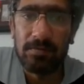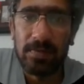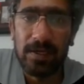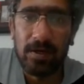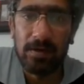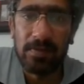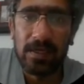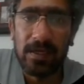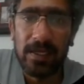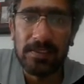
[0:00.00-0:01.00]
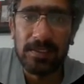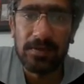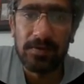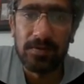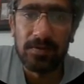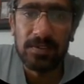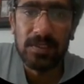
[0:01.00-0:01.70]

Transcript: by normal classic rule,